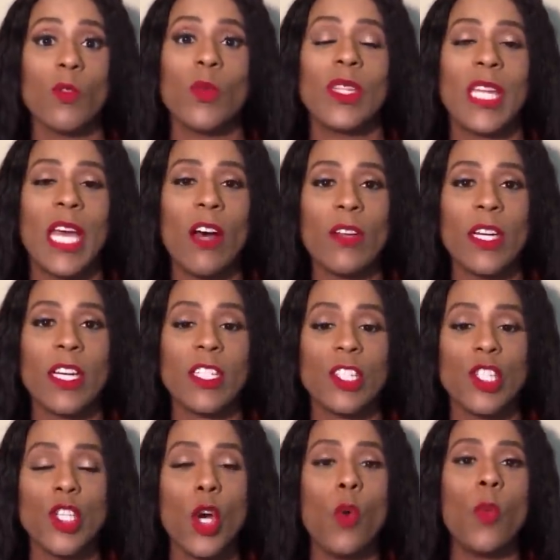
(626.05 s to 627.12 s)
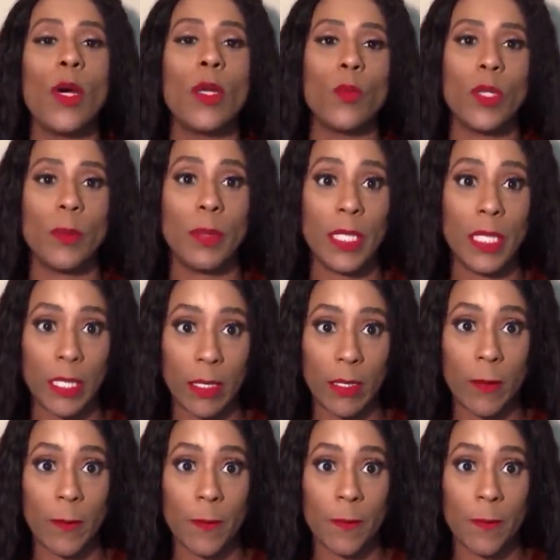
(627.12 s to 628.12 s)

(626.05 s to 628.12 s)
Without us, no one would be here.